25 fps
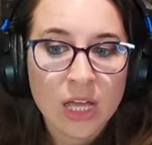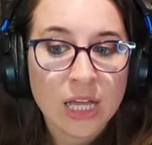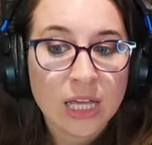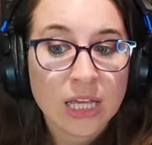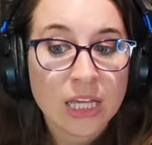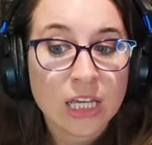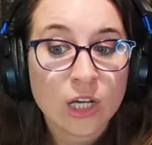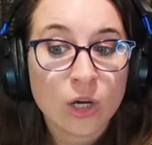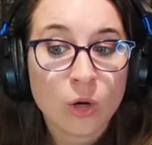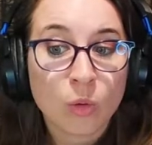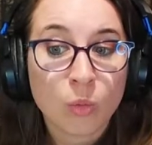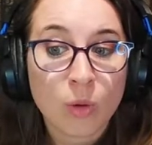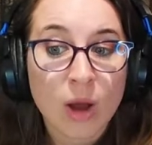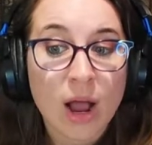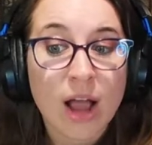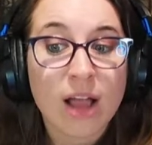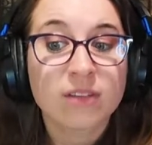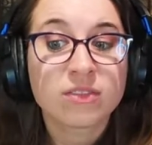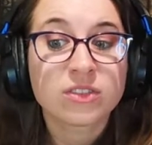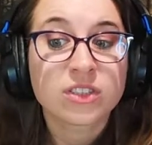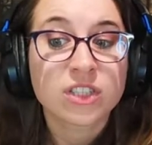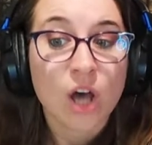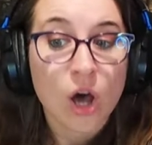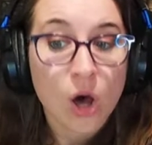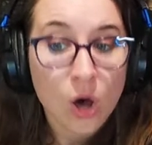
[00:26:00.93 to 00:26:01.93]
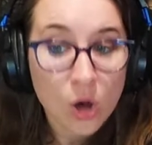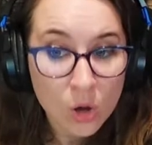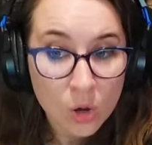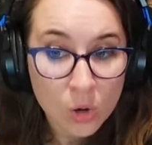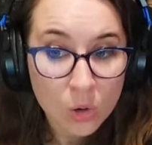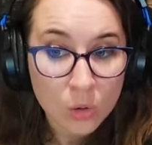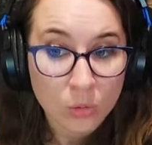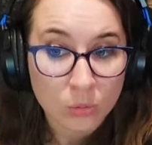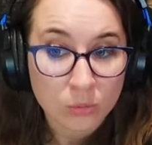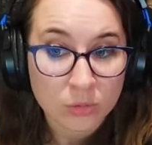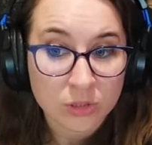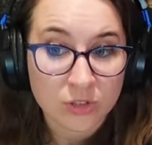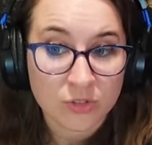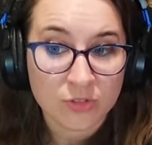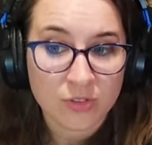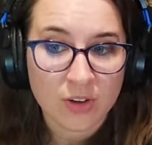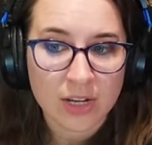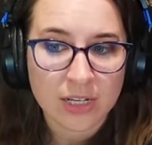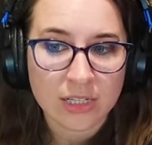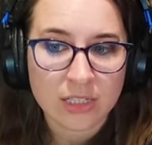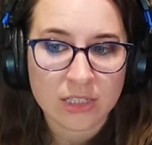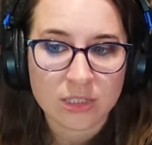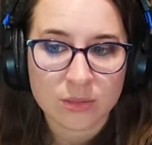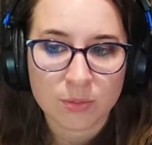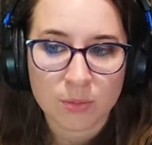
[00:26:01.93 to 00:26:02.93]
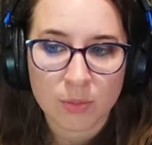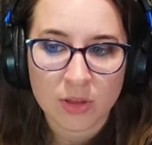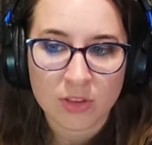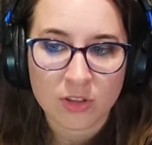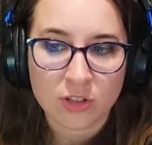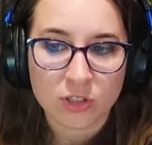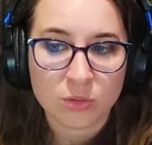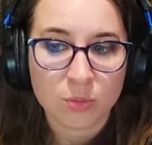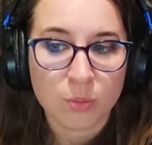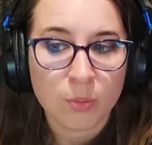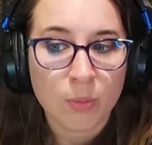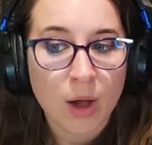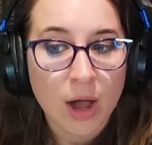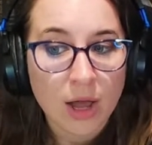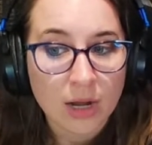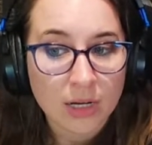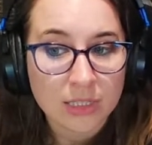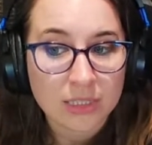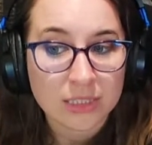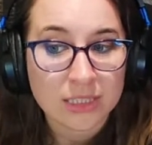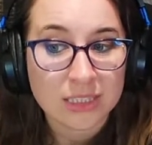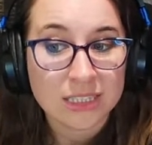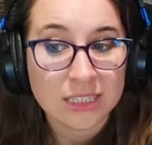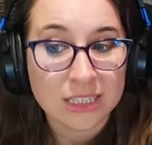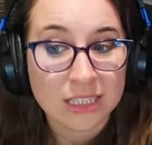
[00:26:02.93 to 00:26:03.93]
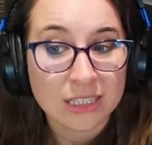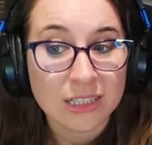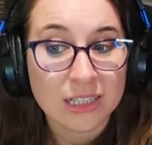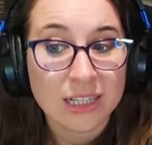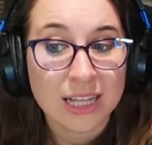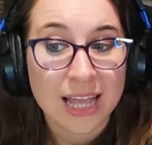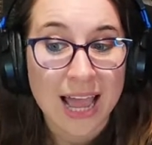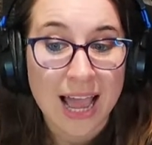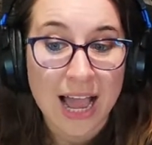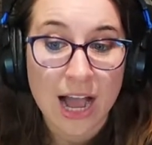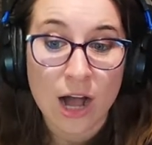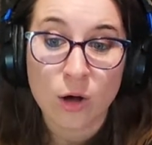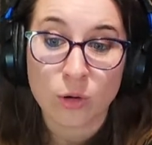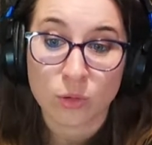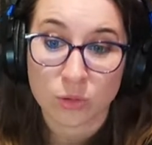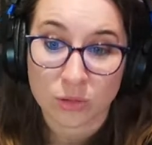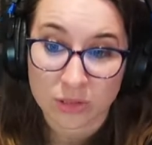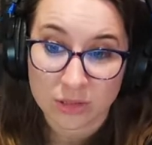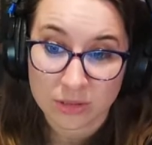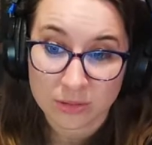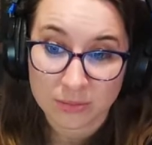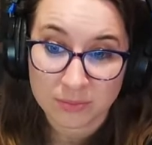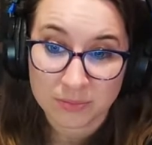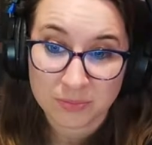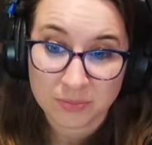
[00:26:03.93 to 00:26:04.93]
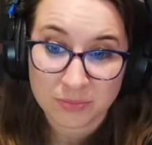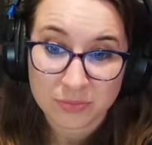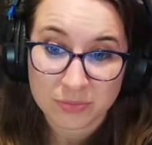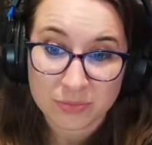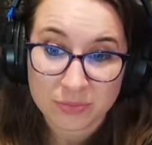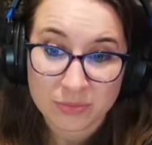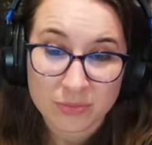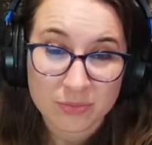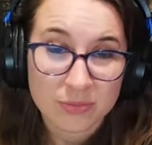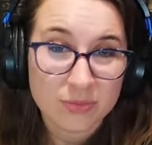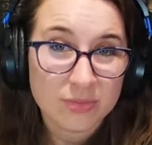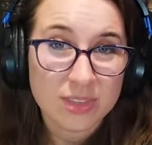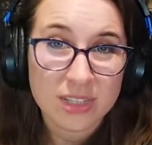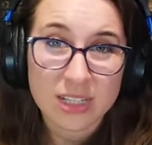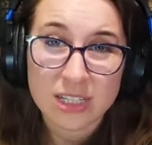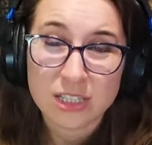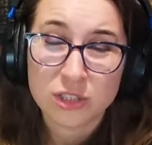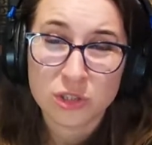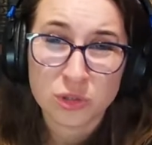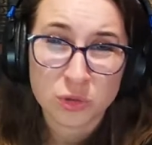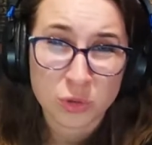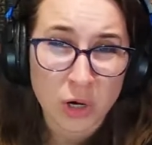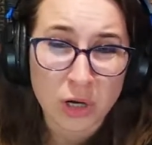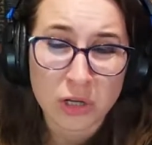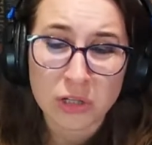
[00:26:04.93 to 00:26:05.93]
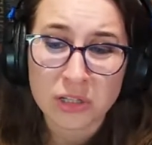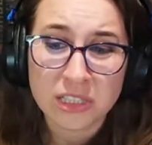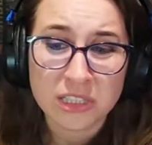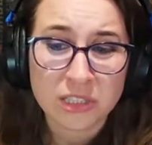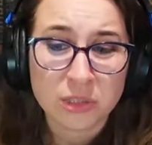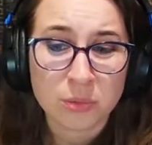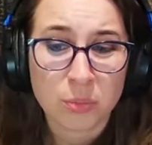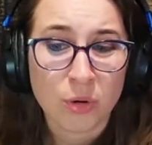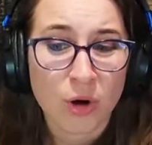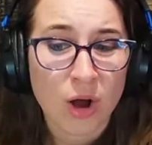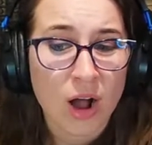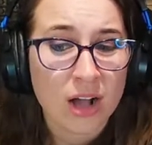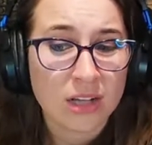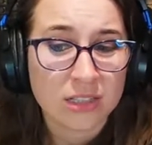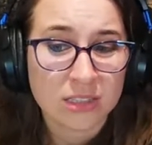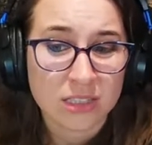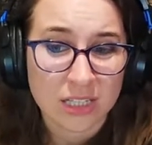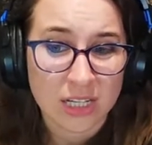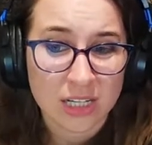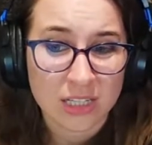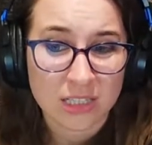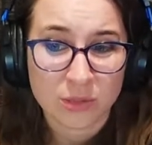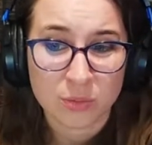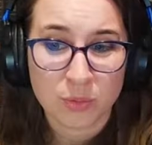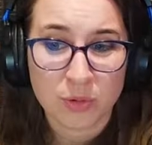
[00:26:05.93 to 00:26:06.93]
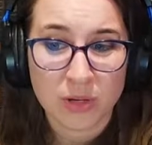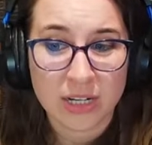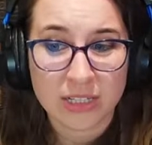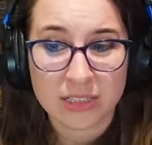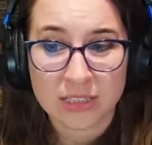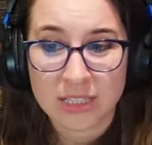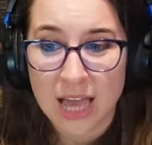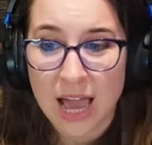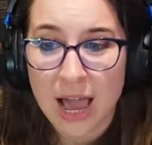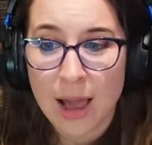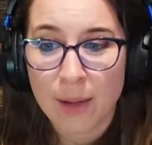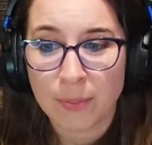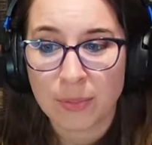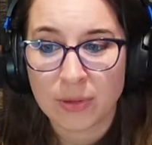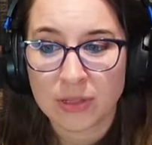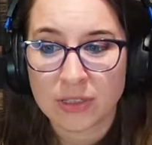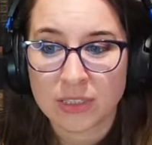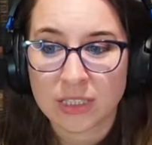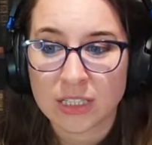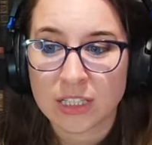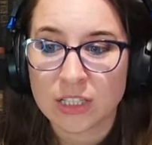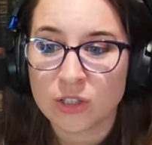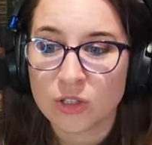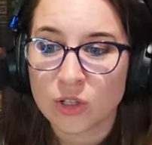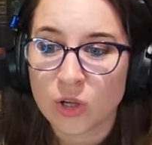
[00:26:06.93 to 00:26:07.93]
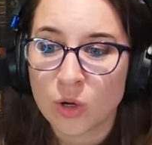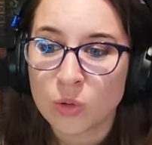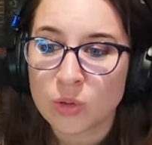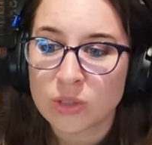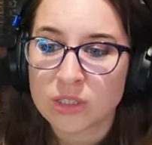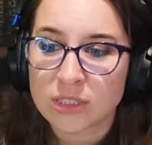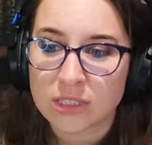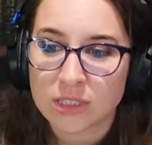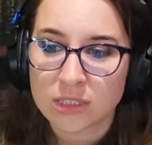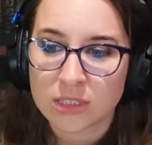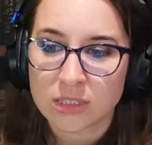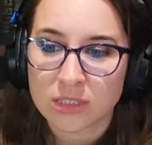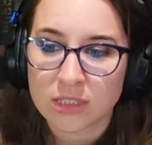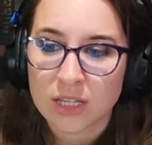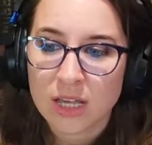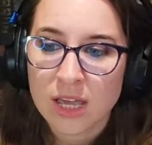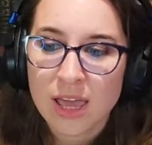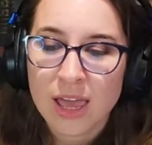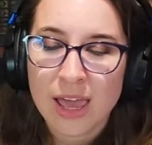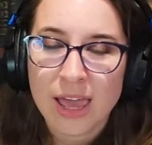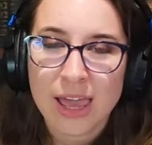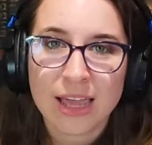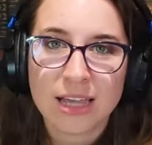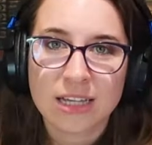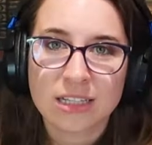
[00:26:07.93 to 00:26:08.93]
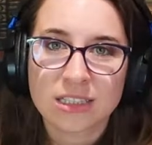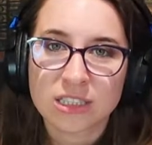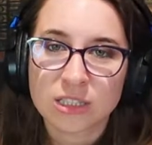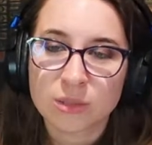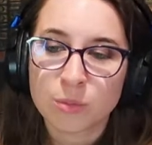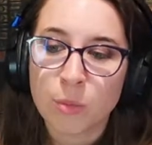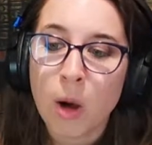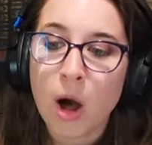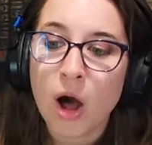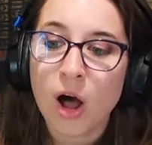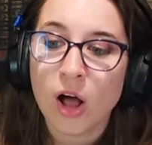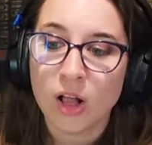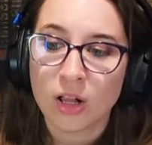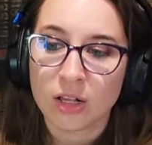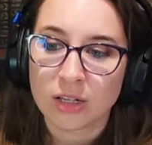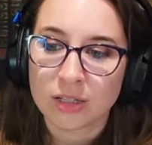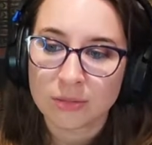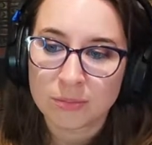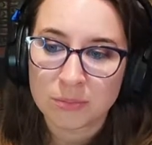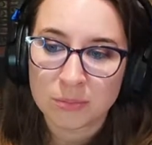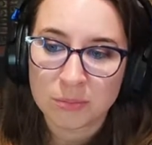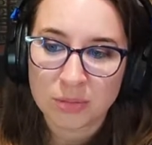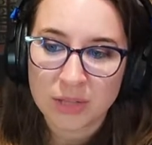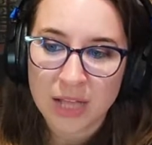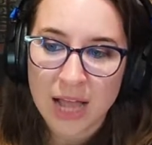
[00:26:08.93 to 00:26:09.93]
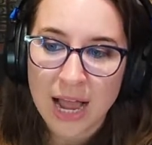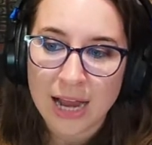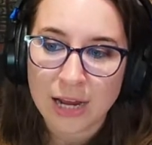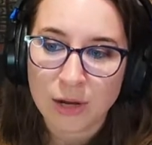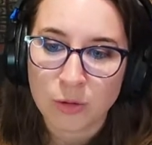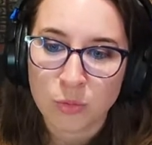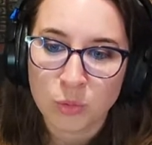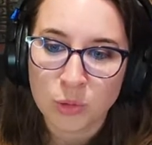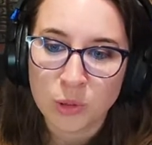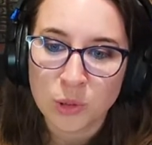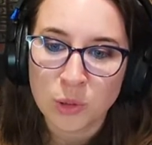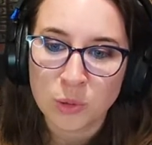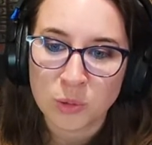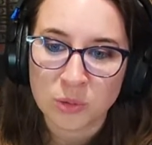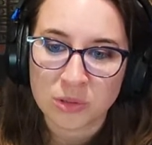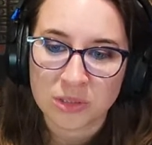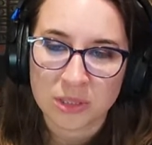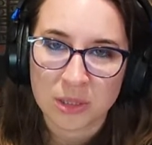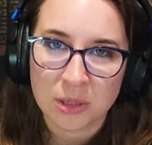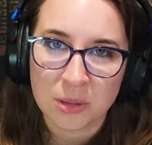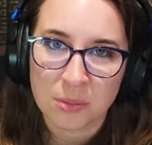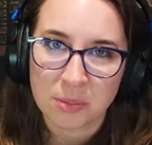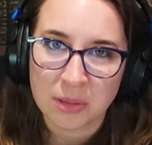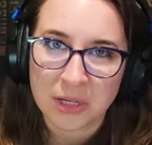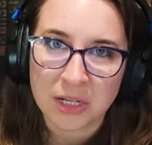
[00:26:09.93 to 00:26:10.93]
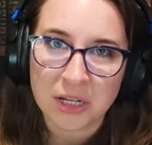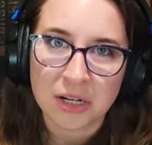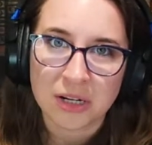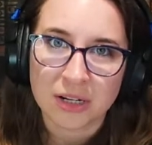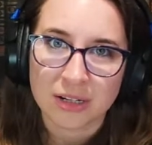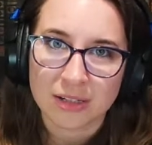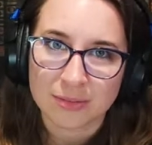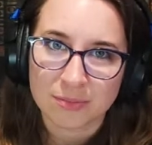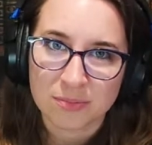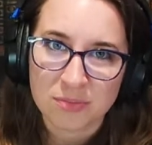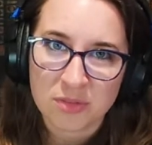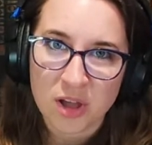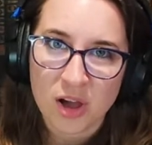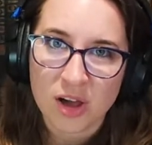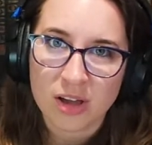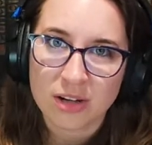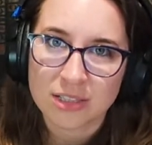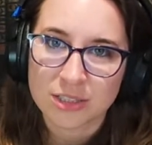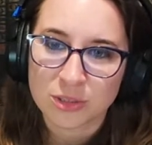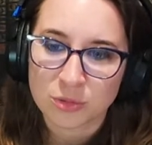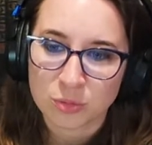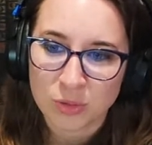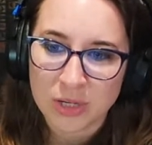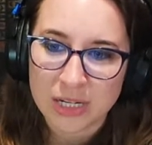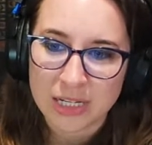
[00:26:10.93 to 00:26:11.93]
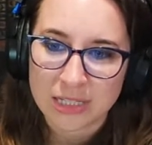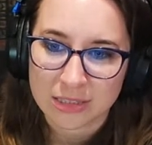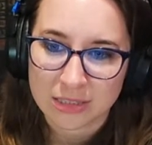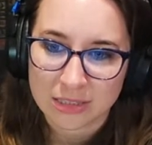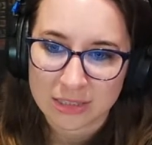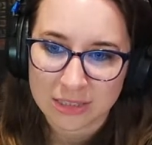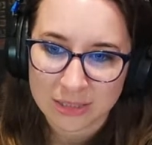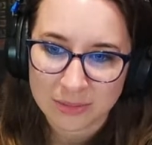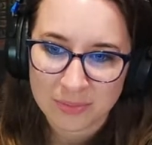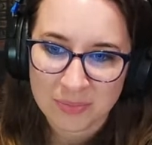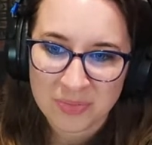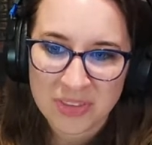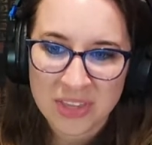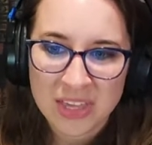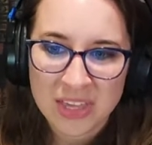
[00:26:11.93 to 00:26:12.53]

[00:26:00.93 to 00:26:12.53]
He arrives home to find his mother's body still in the house. Struggling to process what has happened, he notices a small black wound appear on his wrist.